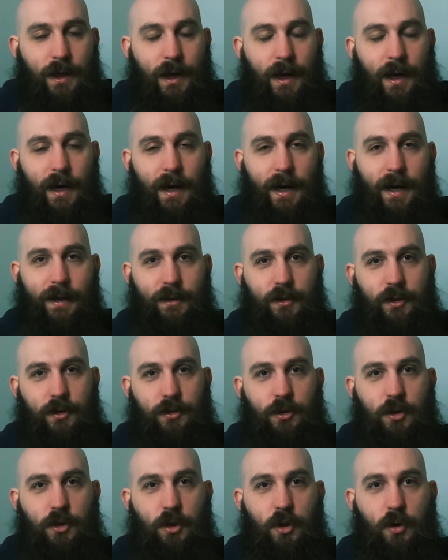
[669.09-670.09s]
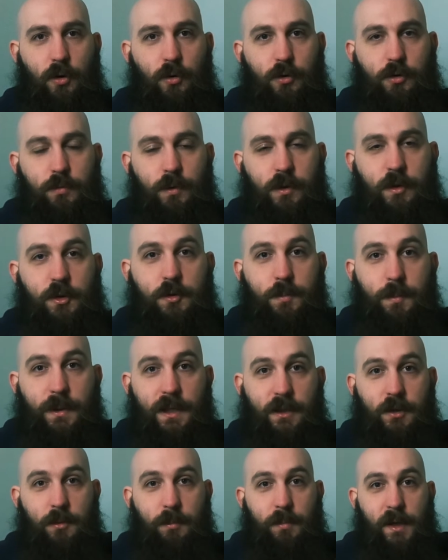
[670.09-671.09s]
hand on your nose when you
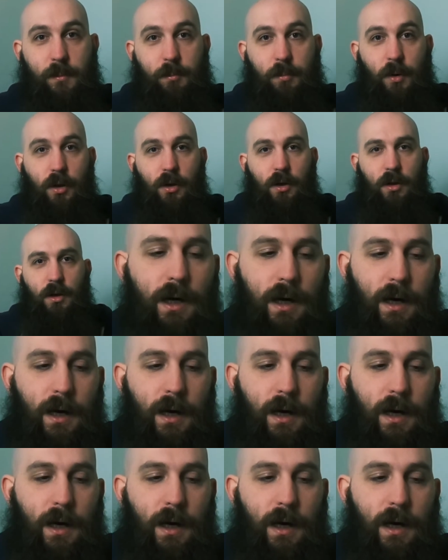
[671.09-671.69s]
speak to people.